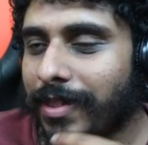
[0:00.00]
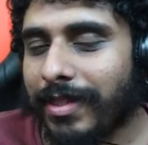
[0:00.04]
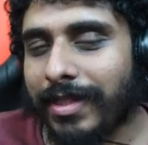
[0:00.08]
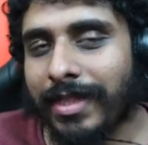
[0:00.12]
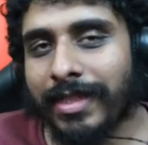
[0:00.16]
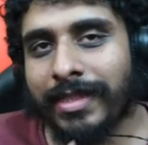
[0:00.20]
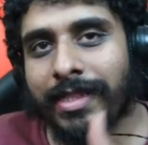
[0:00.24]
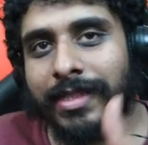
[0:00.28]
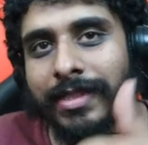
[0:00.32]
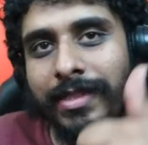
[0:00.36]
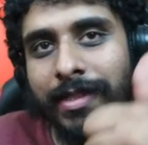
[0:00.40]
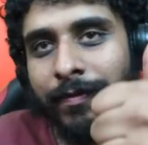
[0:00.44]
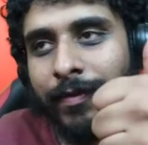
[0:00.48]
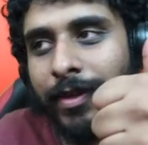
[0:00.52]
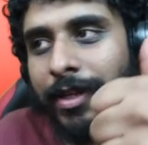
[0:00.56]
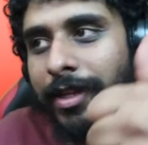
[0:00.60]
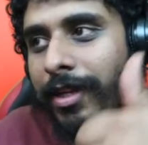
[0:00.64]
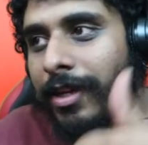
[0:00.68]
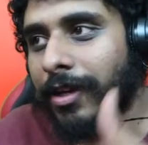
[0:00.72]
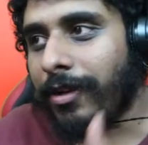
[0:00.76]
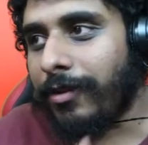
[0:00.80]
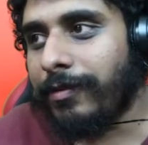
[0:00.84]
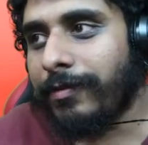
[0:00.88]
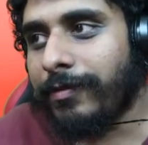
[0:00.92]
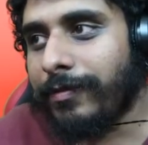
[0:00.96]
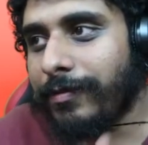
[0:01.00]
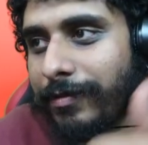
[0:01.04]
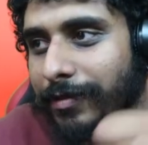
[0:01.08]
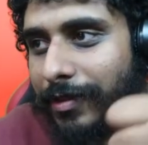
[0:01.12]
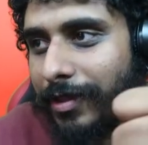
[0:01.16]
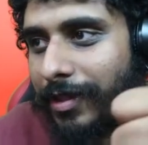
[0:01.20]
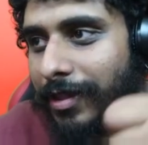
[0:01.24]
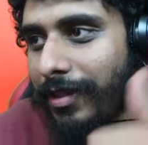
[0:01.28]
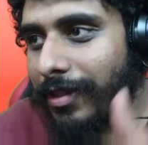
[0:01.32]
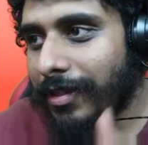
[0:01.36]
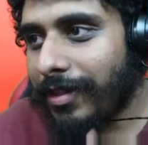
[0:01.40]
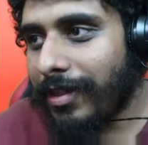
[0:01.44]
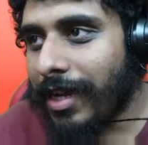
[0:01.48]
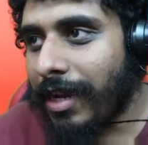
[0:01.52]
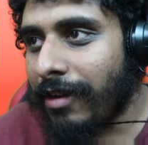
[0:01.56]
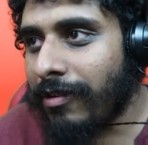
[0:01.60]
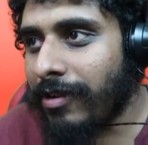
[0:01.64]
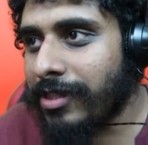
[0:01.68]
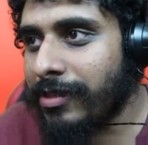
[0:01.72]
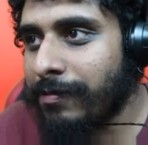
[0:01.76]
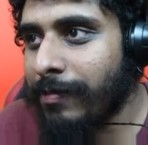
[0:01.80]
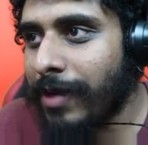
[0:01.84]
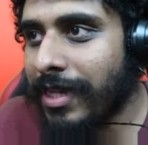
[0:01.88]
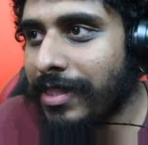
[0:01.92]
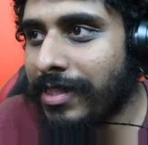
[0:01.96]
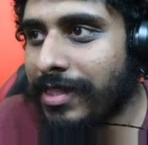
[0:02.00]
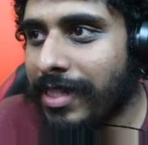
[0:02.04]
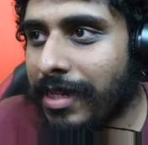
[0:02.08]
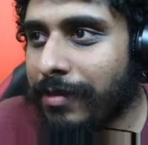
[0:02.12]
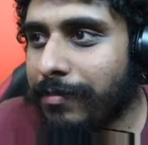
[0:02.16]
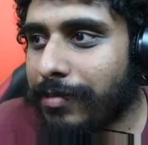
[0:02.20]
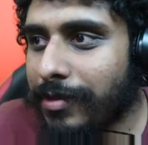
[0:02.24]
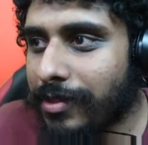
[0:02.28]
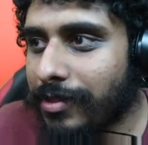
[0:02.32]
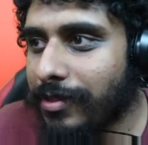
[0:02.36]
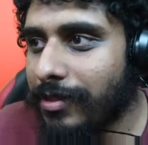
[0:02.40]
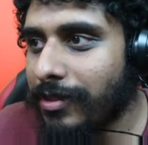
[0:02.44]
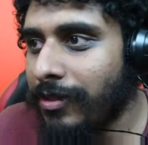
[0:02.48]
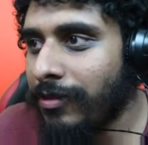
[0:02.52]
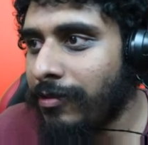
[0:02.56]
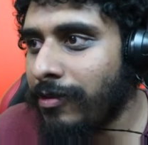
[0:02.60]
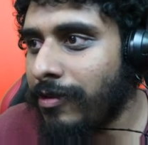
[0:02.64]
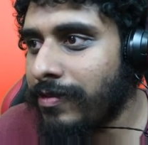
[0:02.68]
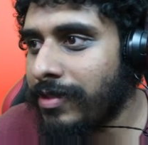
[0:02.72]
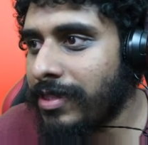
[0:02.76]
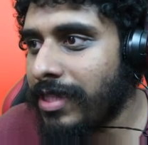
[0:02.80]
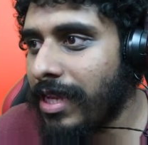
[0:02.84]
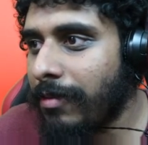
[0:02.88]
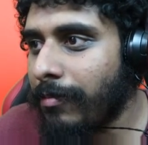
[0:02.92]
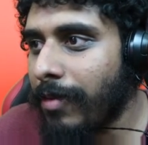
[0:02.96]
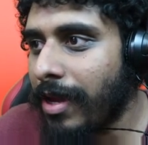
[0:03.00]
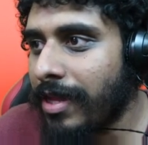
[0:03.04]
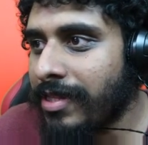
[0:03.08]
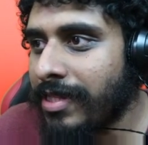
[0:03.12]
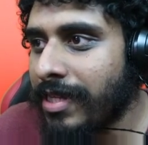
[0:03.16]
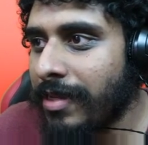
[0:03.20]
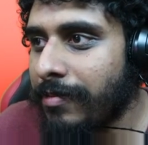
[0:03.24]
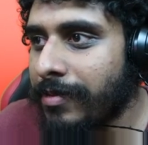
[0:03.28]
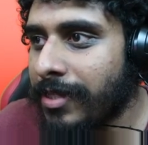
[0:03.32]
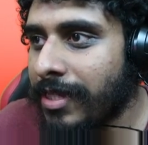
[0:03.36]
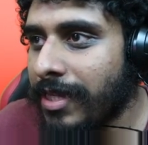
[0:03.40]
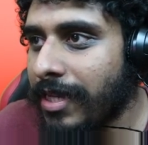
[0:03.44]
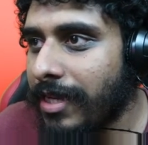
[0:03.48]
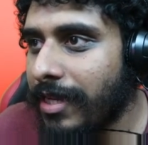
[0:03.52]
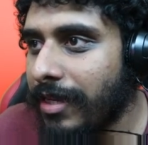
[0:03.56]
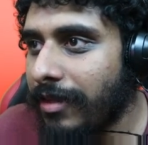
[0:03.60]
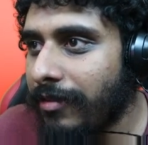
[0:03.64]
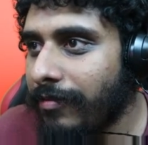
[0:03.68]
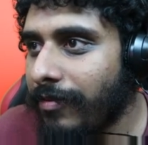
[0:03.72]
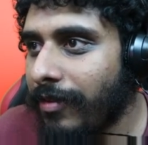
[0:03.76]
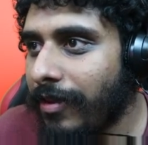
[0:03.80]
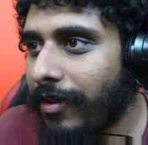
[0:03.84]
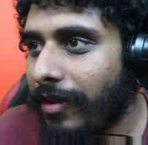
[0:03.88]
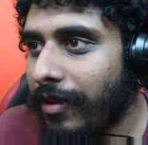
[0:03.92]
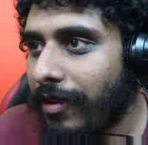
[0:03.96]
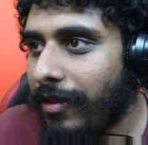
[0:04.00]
this is the video. Here is my tips. You've seen my tips here.